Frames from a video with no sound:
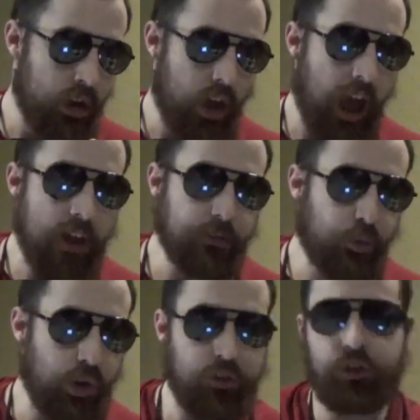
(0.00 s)

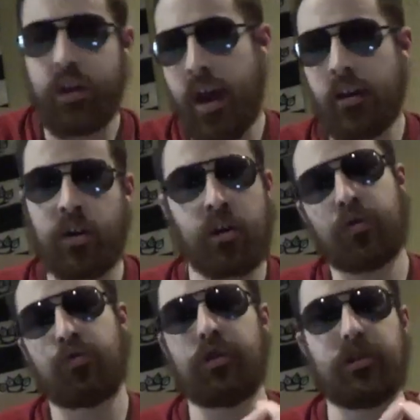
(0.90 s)
Afterwards, she had her
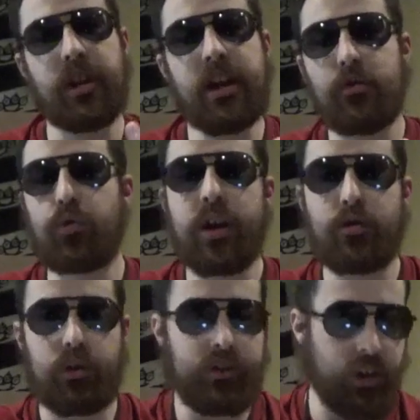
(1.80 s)
in-ring
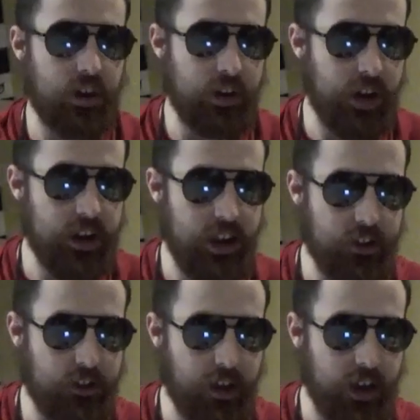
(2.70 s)
return
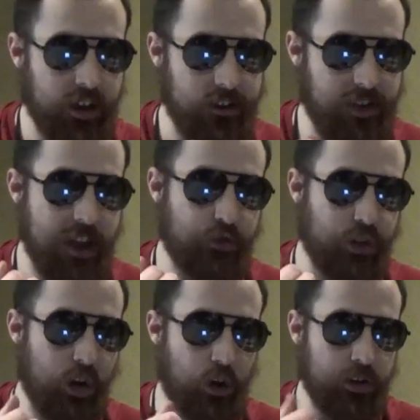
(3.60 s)
against Cassandra
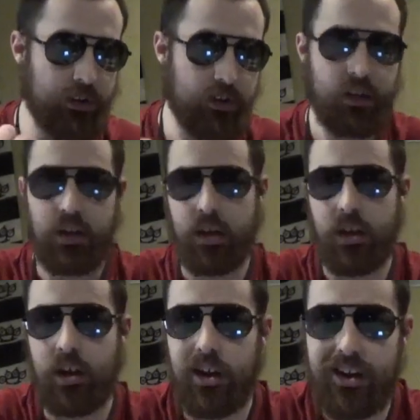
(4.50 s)
Golden.
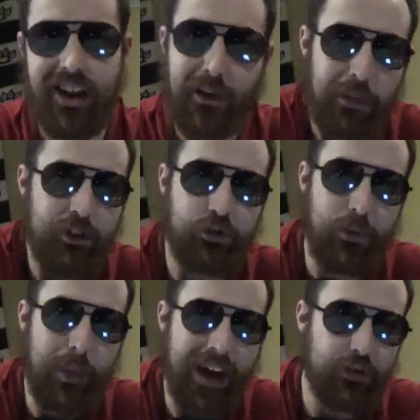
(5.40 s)
Not much of a
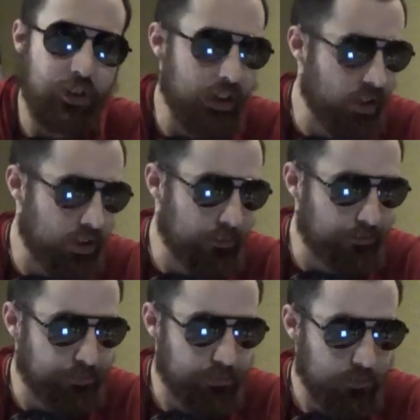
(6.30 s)
match here.
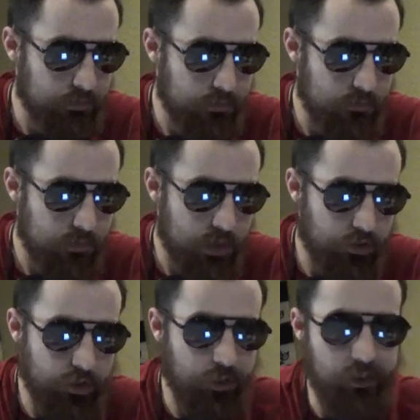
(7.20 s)

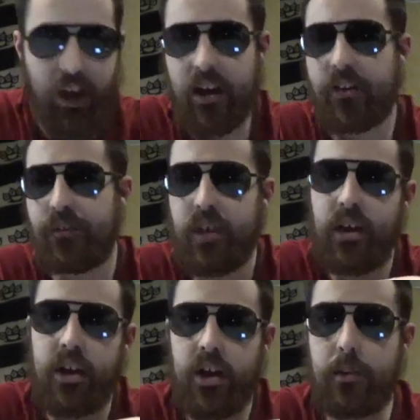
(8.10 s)
She just kind of
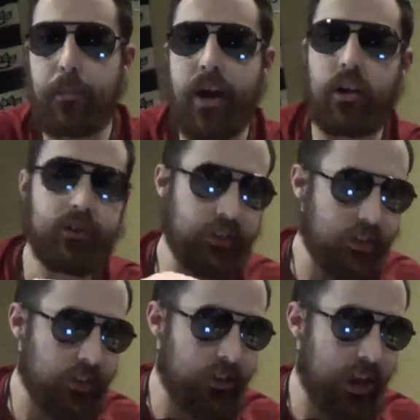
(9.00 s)
embarrassed
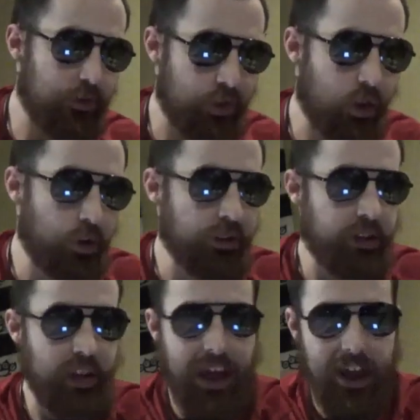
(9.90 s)
Cassandra
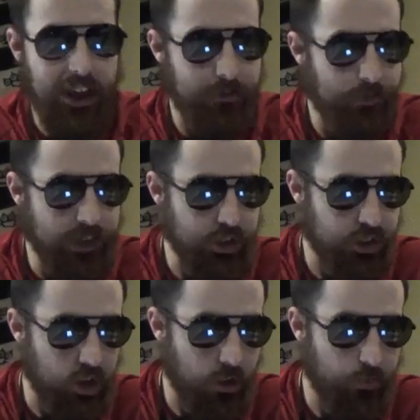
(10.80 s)
Golden and finished
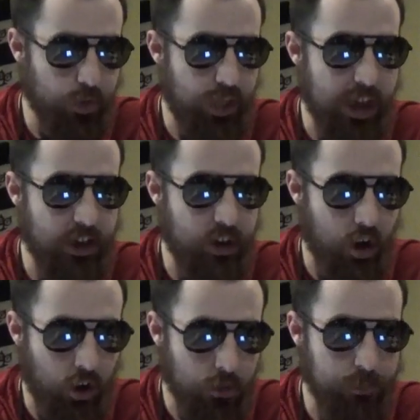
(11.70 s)
her off with a
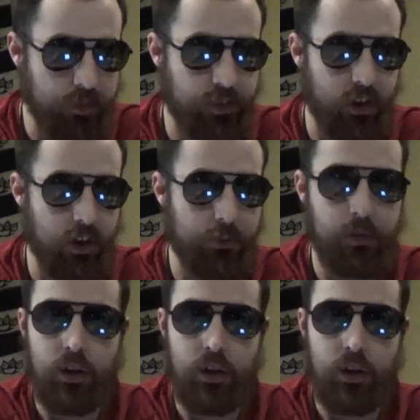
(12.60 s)
curb stomp